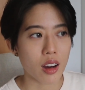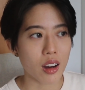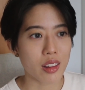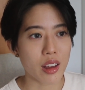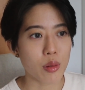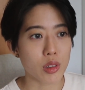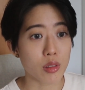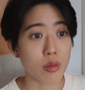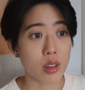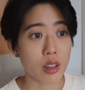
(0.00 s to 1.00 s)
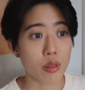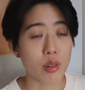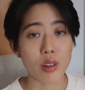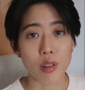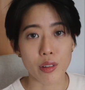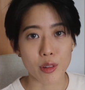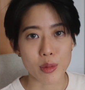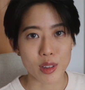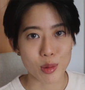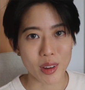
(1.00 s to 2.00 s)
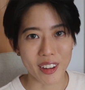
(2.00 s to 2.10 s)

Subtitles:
That was really great for me as well.